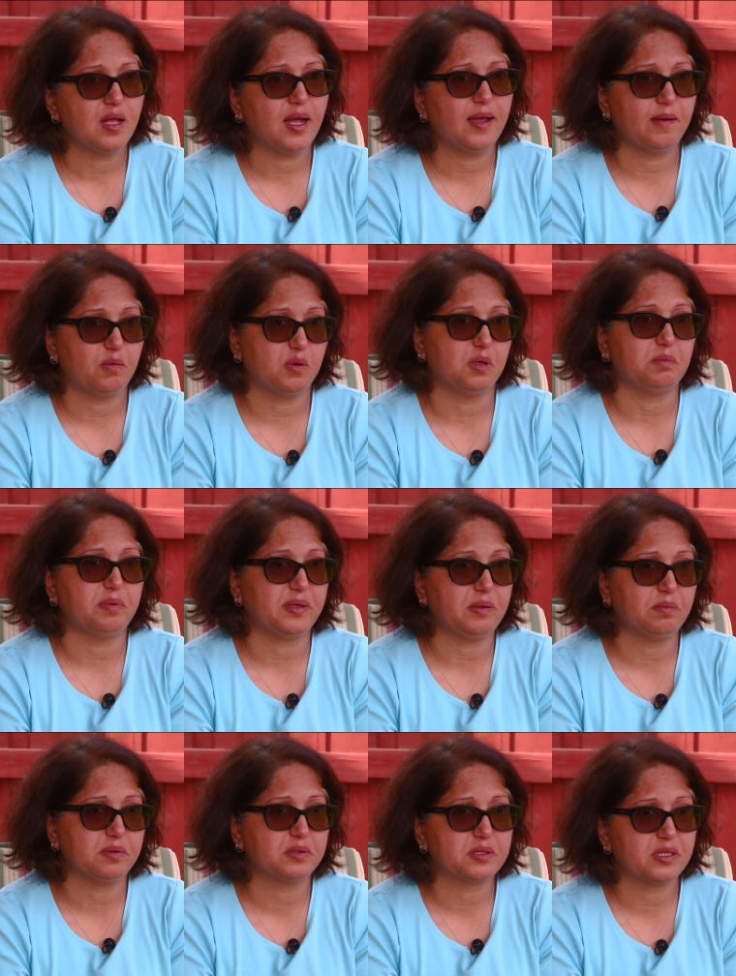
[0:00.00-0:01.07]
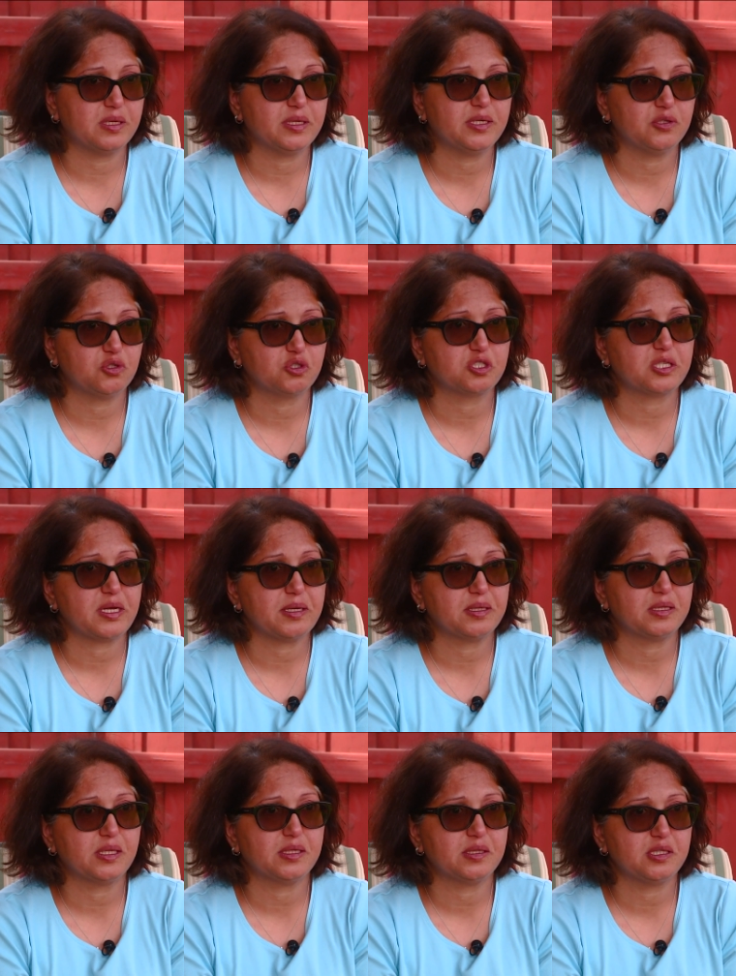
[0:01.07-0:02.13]
I want people to
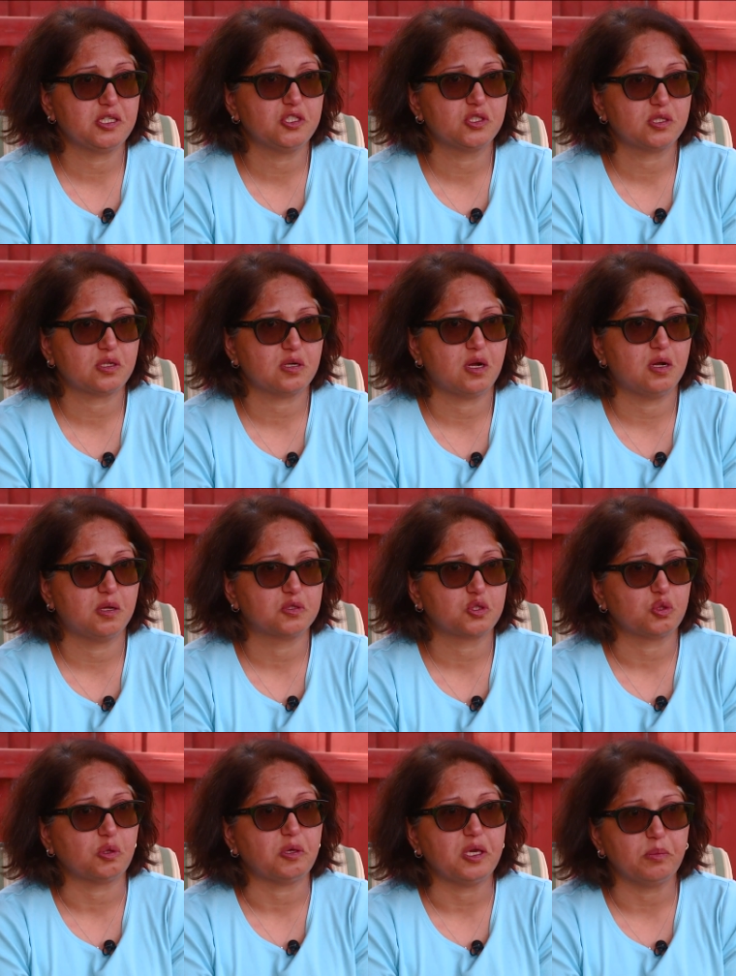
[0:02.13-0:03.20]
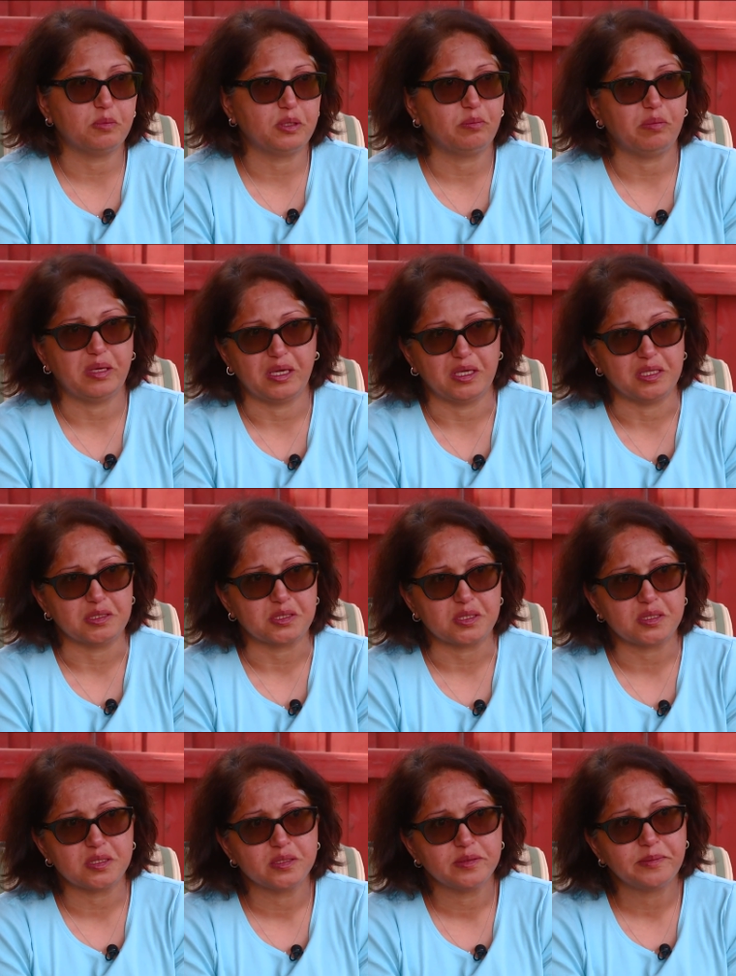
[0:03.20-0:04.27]
understand that these are also human beings.